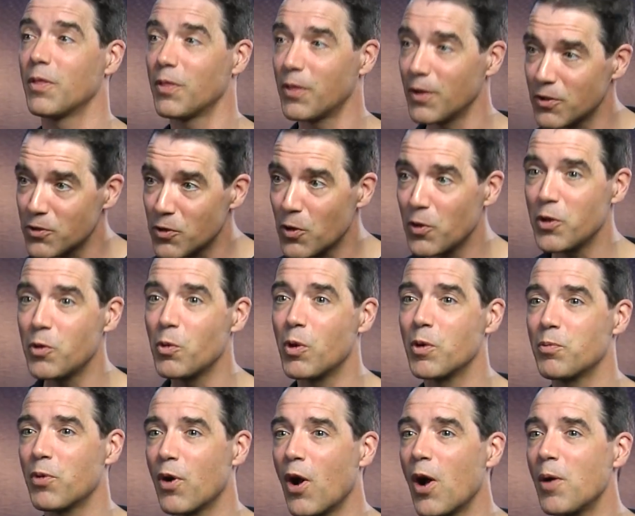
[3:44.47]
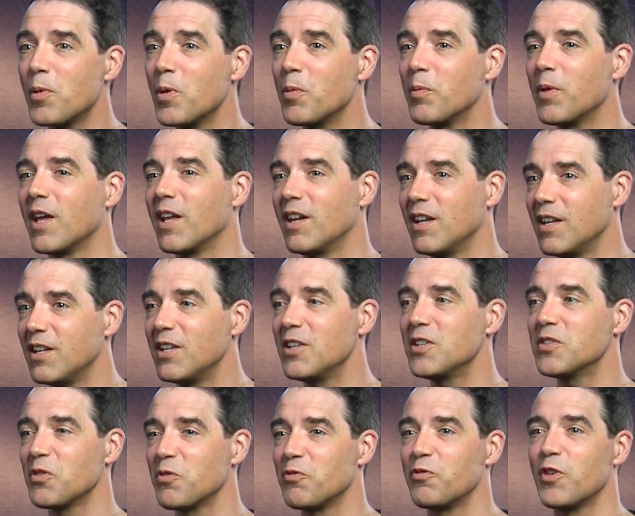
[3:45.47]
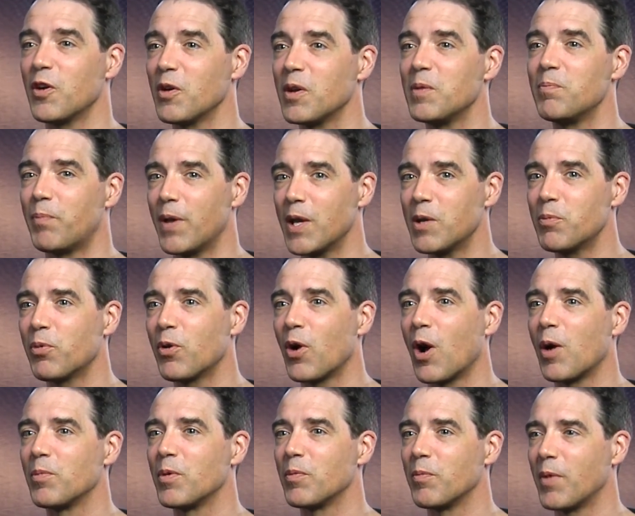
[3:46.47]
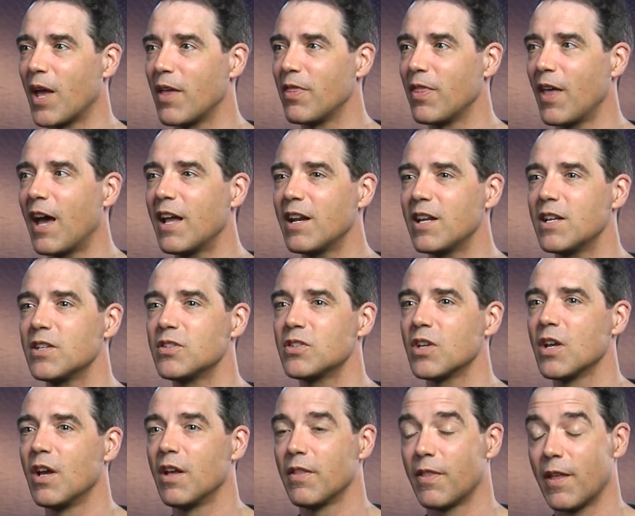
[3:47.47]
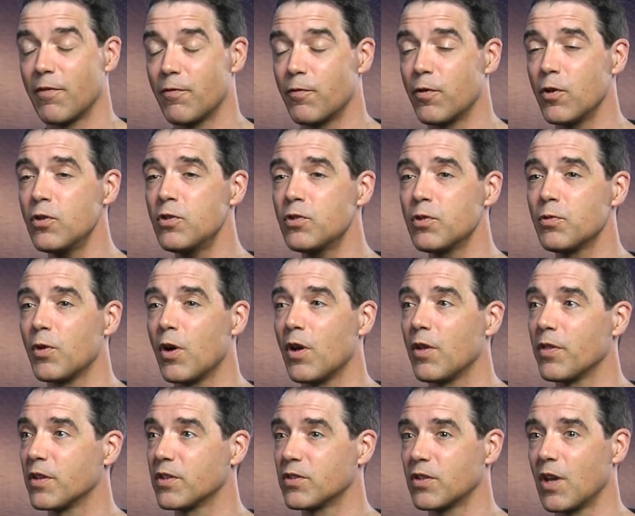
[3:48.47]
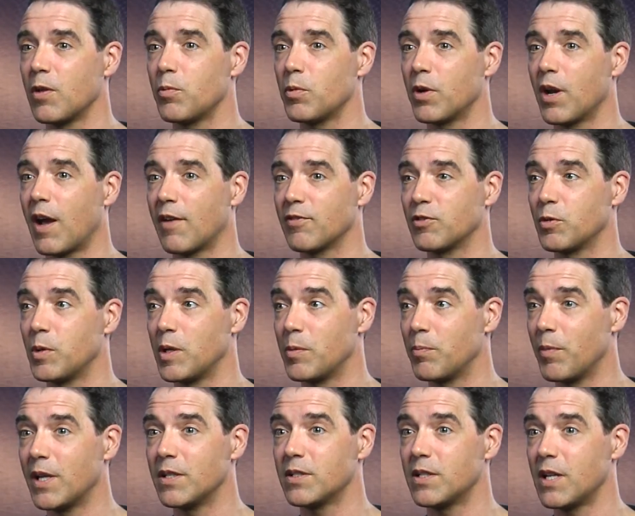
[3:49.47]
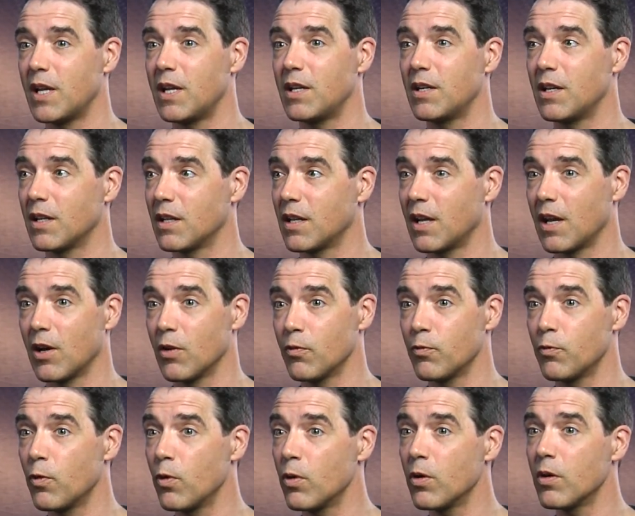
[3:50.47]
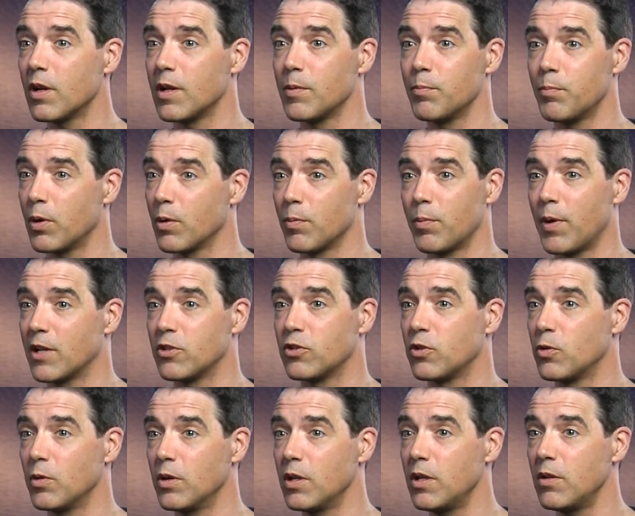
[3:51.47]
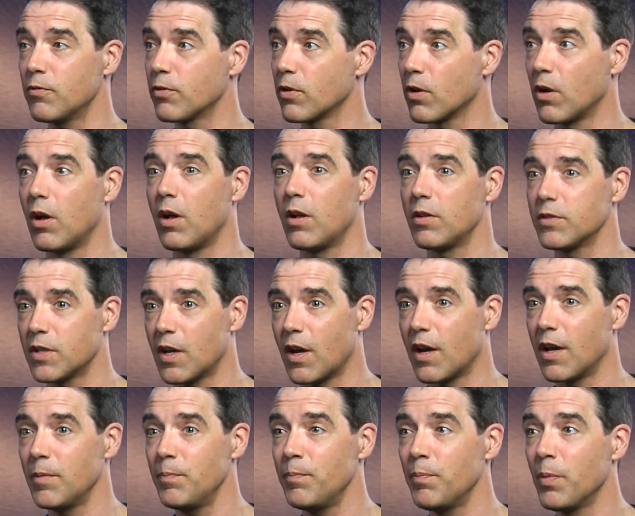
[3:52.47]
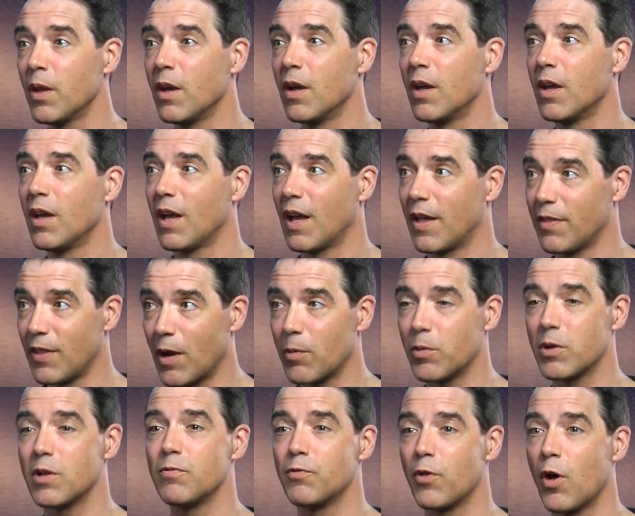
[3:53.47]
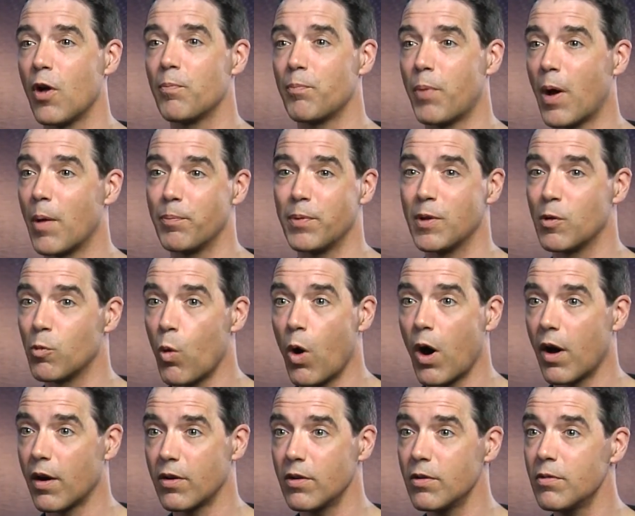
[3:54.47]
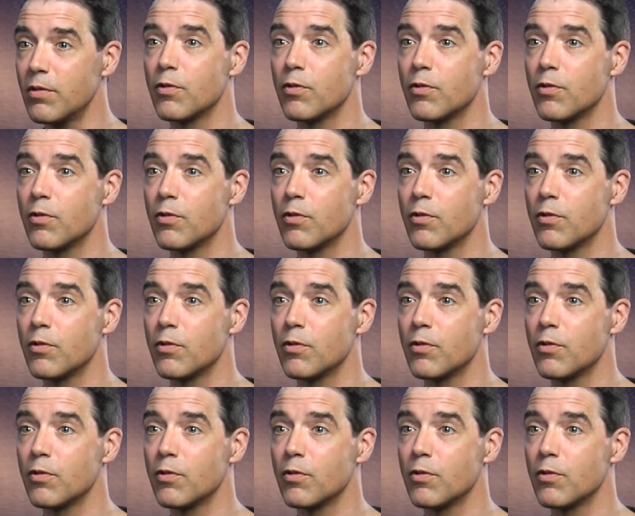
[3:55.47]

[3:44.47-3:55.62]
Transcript: There's only one problem, and it is a very big problem, and that is that, first of all, the site would have to be maintained and cared for in perpetuity for all time, and that would involve pumping water